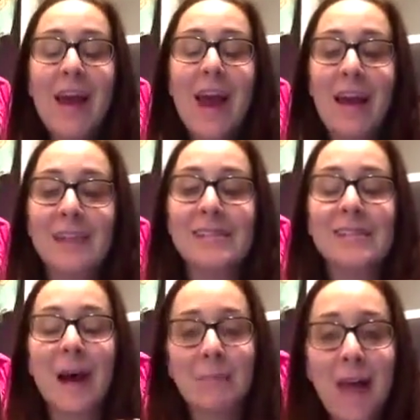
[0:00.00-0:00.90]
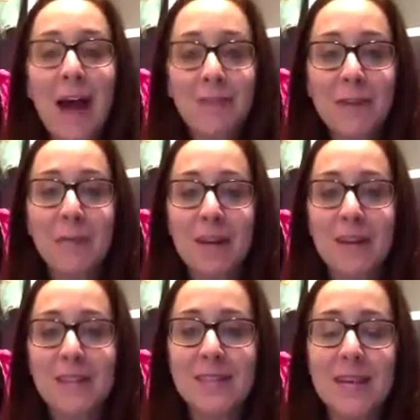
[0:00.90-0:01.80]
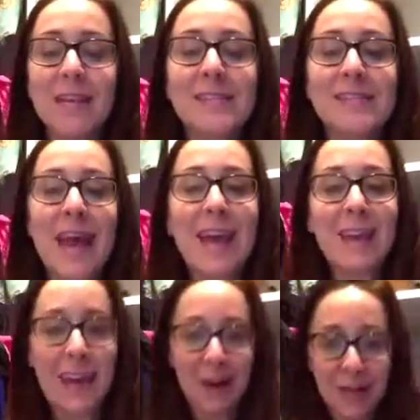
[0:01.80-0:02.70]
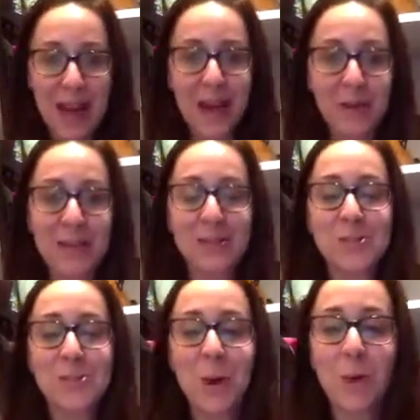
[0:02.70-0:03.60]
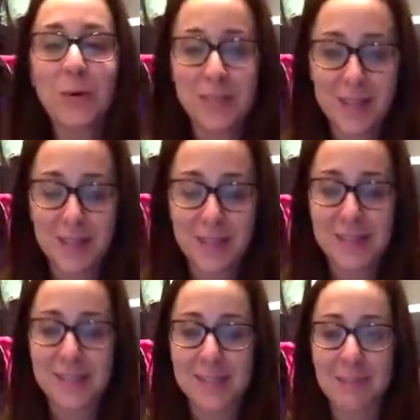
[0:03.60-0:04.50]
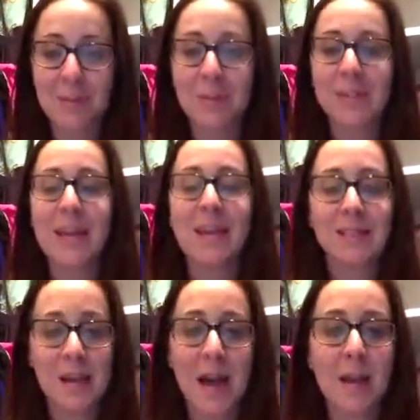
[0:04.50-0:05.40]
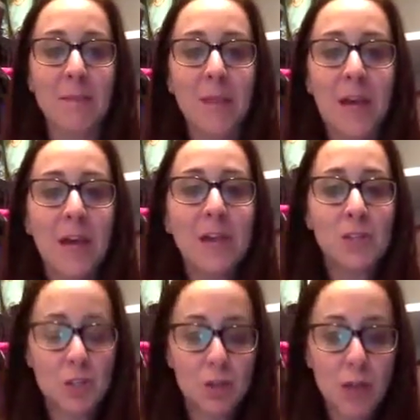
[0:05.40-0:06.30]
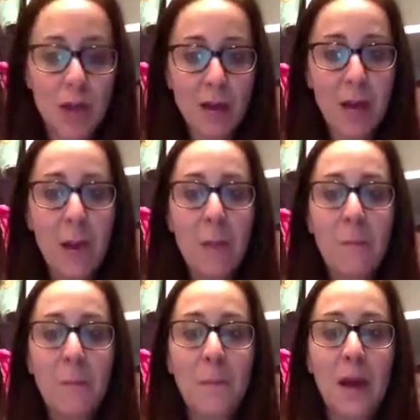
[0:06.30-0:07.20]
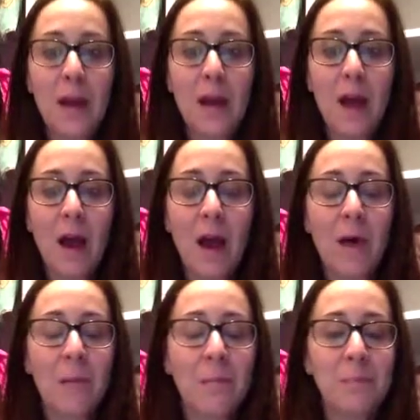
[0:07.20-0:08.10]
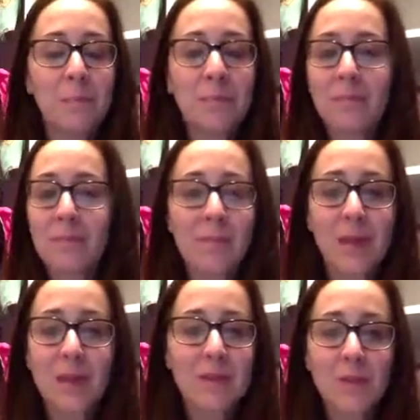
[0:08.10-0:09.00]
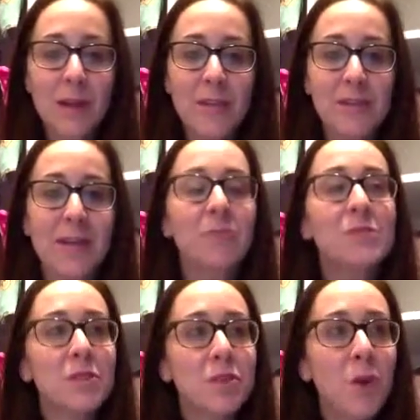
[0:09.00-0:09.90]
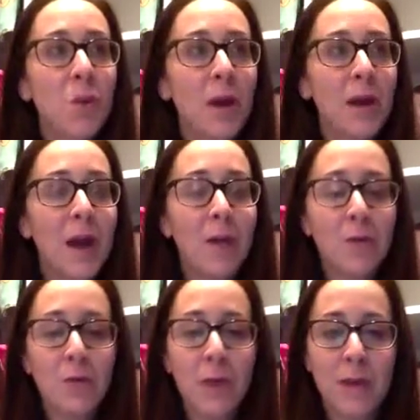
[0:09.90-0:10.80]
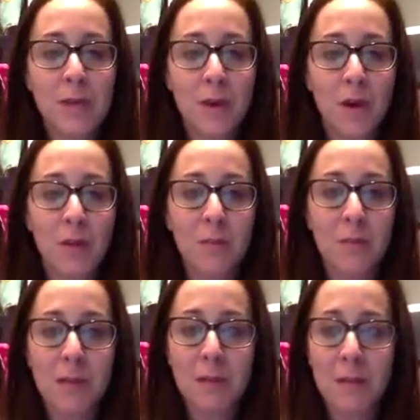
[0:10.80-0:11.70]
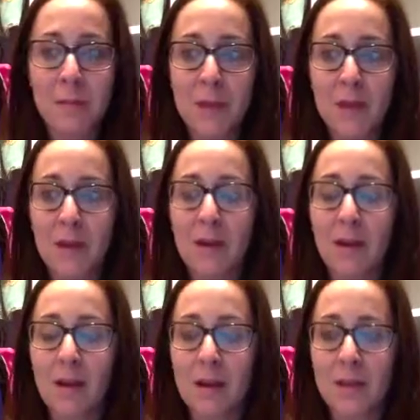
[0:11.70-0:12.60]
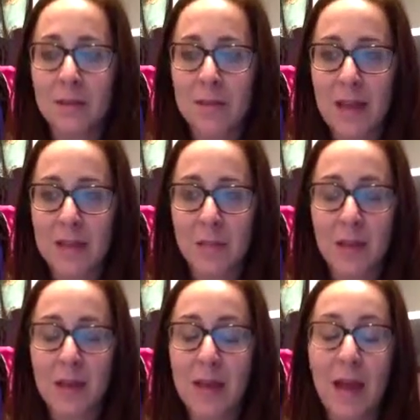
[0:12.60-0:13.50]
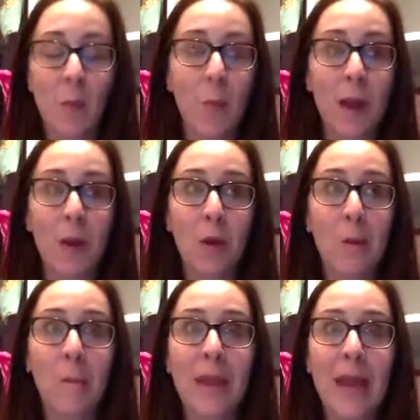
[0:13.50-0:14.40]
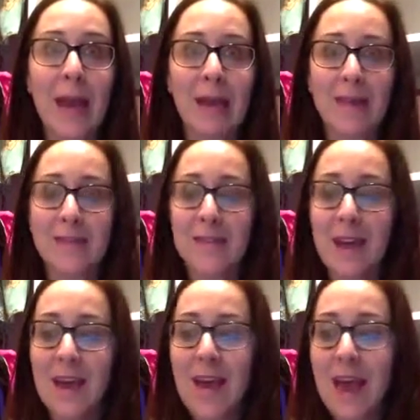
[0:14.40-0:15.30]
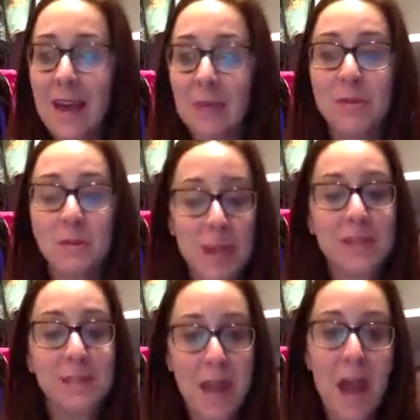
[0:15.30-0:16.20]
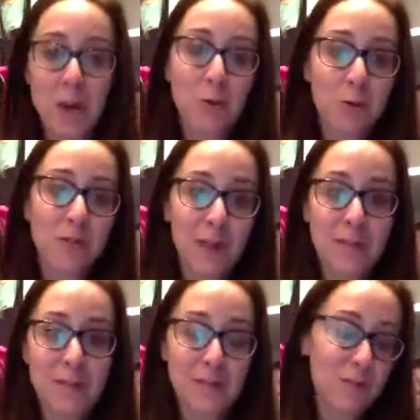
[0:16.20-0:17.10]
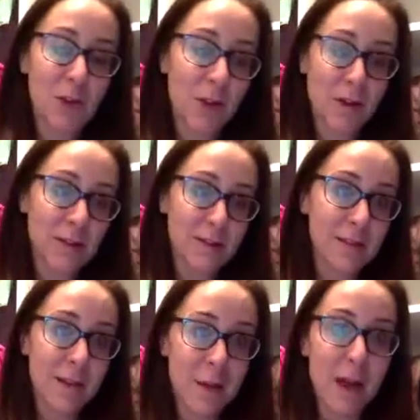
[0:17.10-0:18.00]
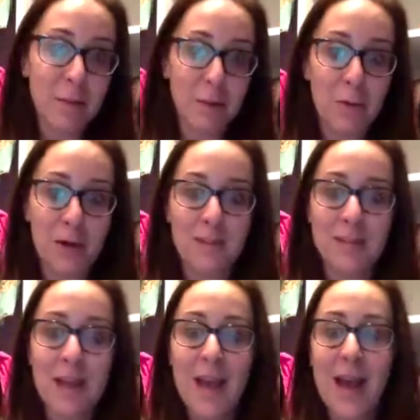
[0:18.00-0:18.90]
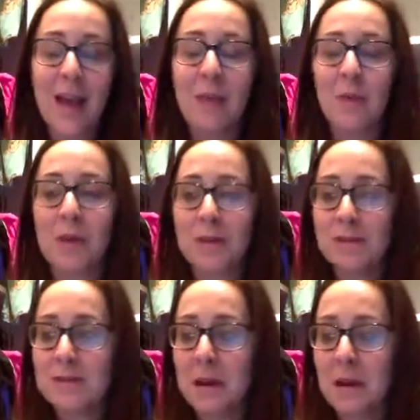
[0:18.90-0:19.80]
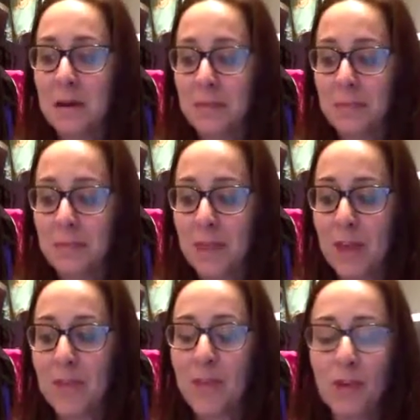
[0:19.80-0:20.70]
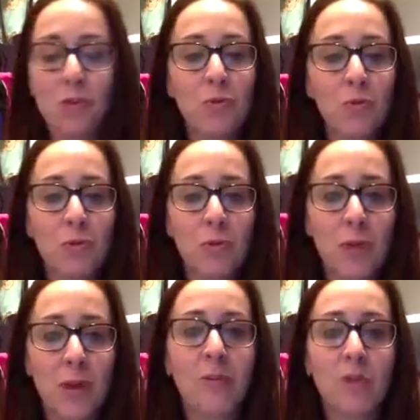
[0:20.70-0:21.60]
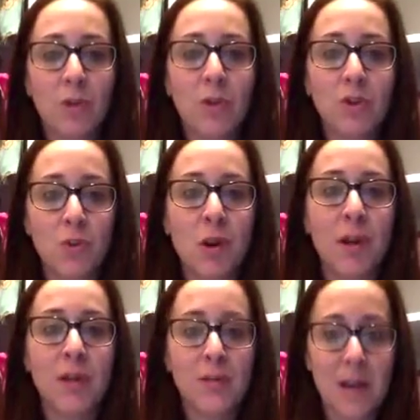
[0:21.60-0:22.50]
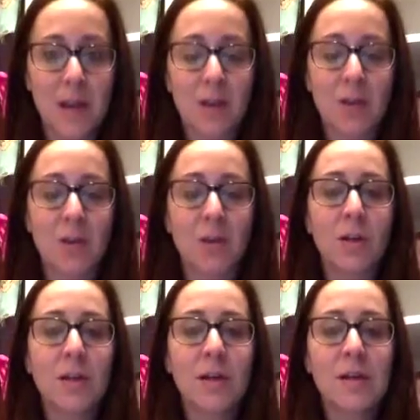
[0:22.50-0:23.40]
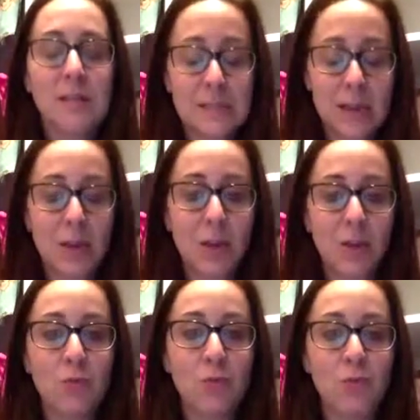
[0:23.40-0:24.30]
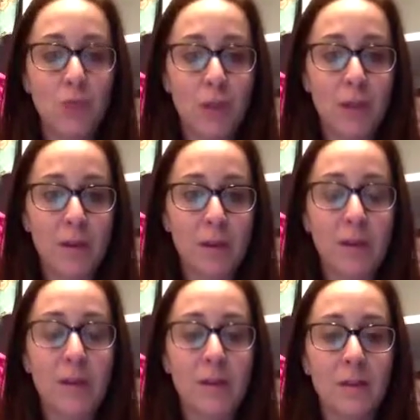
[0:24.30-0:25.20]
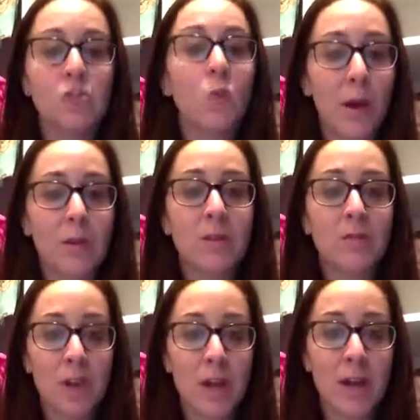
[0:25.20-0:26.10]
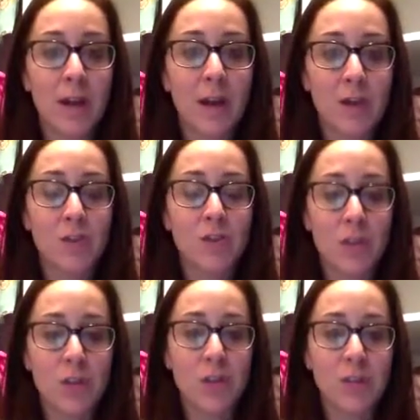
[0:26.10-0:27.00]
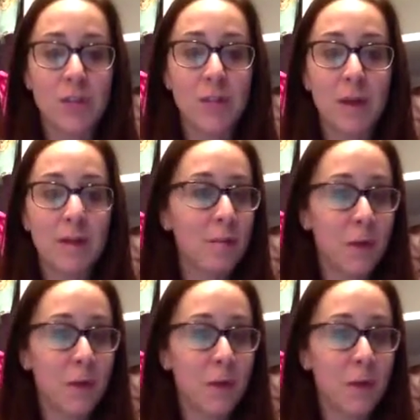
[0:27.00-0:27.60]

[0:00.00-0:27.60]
And I'm laughing because saying it out loud is so ridiculous that someone would take the time to do that. But it's crazy. It was, you know what? I don't know if you guys saw the meme I made, I think it was last week, that went bananas, and it was based on actual events. Sorry, that's TMI, but it was. And it was, if you enjoy a toddler staring you square in the vagina as you're changing your tampon, then